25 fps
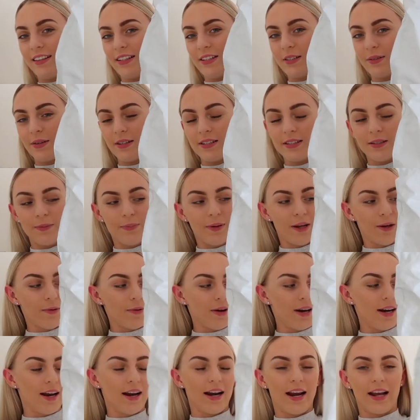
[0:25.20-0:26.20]
This one's a big
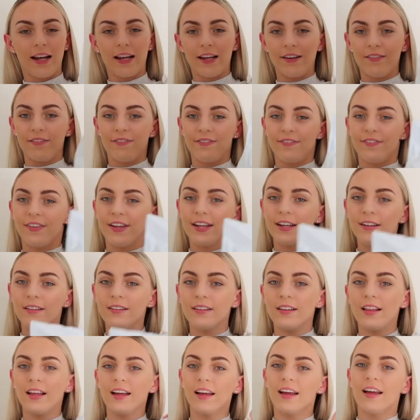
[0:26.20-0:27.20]
one and I can feel
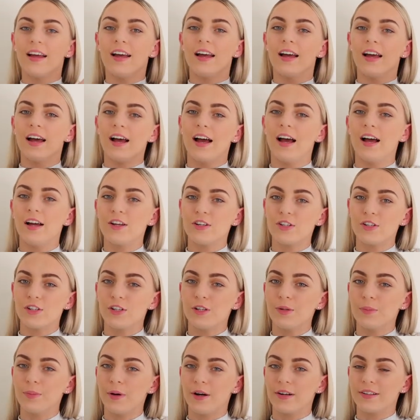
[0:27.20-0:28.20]
a
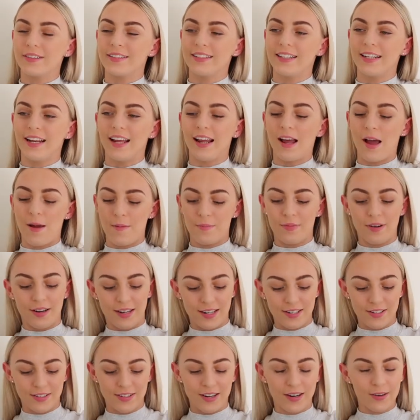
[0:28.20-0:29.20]
shoe box in it. I'm
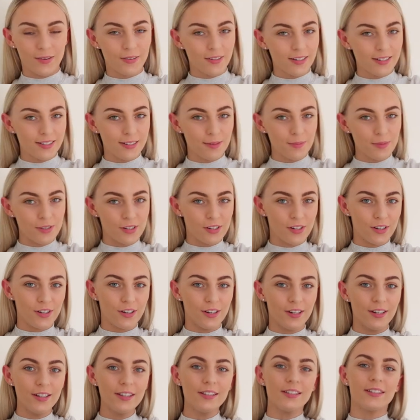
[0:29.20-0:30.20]
pretty sure I ordered some
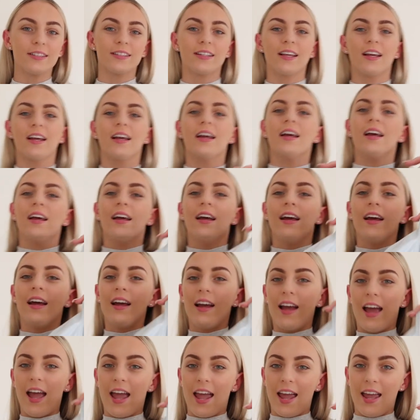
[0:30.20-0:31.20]
shoes.
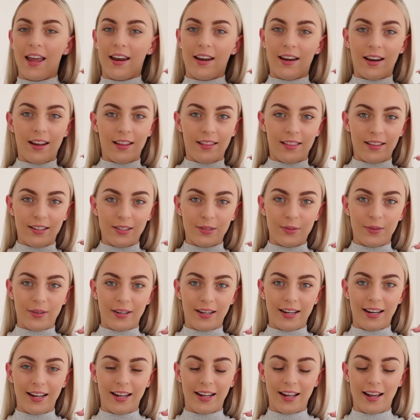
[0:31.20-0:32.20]
And this
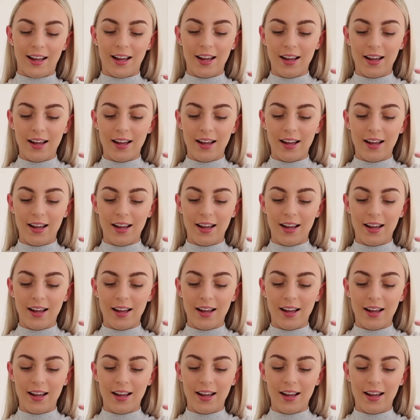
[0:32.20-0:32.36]
one here,